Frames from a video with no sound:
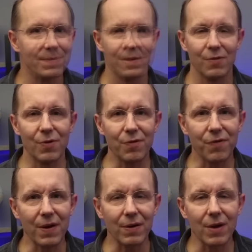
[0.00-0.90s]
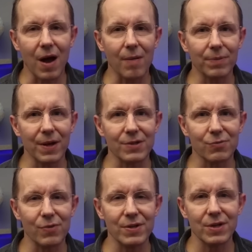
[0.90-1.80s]
For the final complex
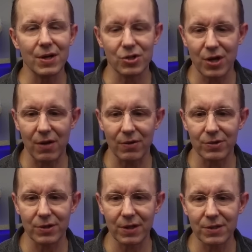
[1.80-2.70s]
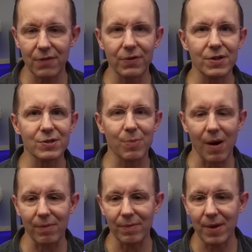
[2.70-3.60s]
reasoning challenge, let's give it this
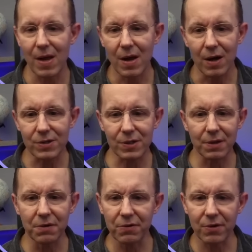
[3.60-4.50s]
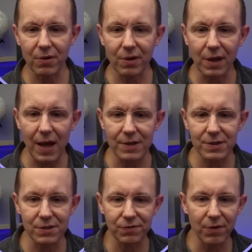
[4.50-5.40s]
problem. A cylindrical glass
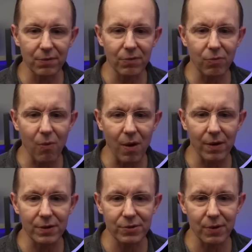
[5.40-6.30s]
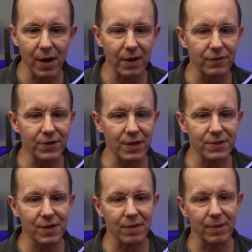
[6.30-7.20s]
is filled with water to a height of 10
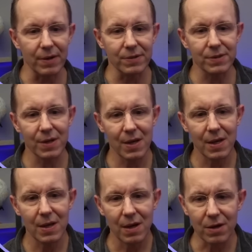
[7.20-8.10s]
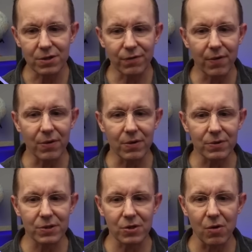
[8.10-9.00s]
centimeters. A spherical
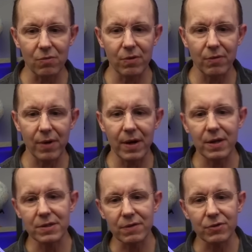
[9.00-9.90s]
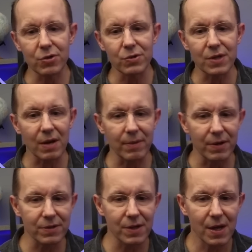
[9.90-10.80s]
stone with a radius of 2
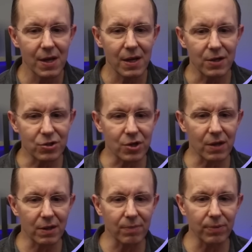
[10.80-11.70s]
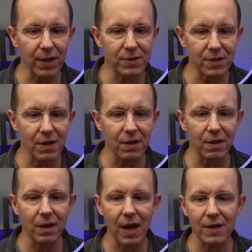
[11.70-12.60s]
centimeters is gently placed into the
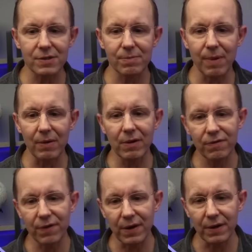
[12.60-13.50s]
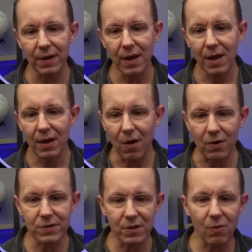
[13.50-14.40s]
glass, barely fitting,
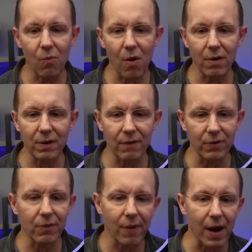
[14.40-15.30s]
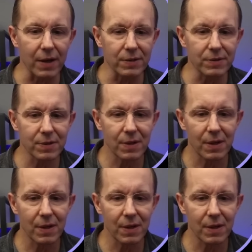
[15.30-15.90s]
causing the water level to rise.